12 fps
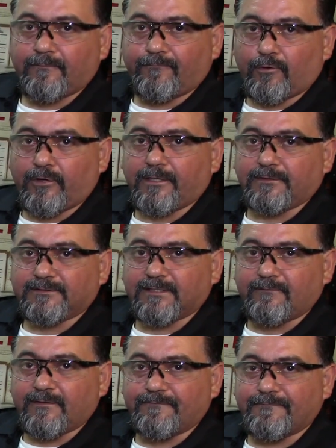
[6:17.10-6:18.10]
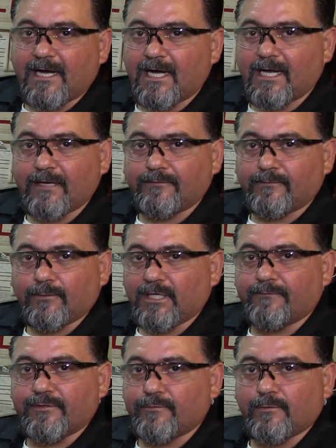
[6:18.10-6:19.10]
4L75 or
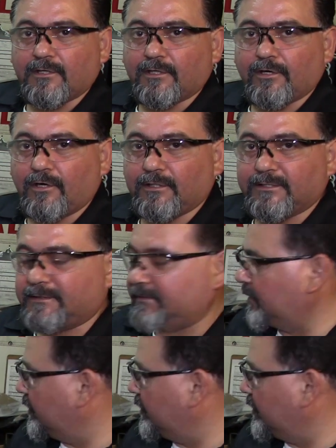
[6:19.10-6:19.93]
whatever you want to call it.